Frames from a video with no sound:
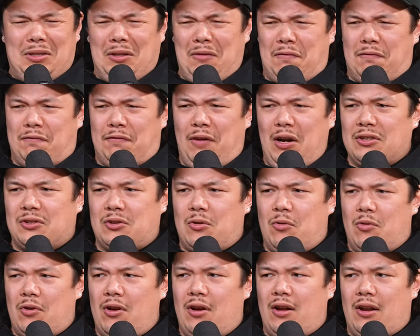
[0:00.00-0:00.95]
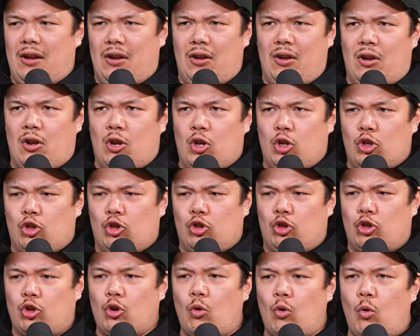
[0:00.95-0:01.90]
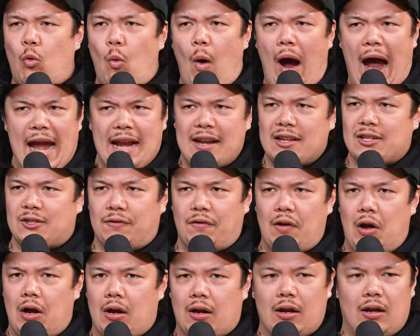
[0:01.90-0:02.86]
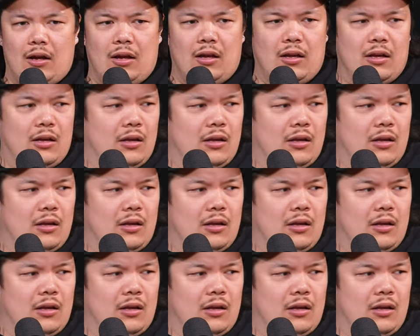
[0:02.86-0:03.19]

what the fuck's going on? Quiet as fuck.